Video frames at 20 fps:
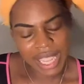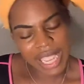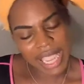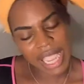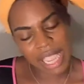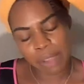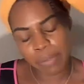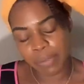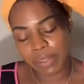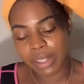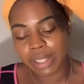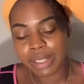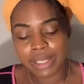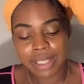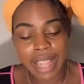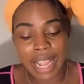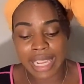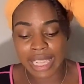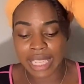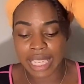It feels
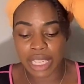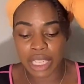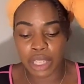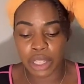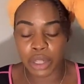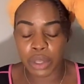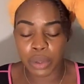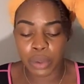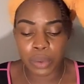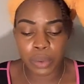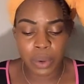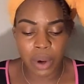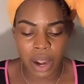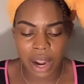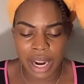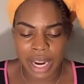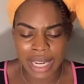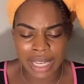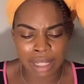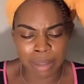like you
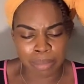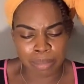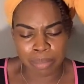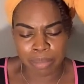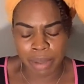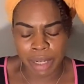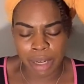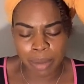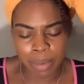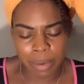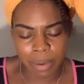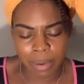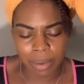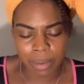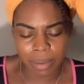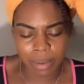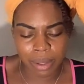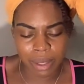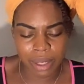are in a bubble.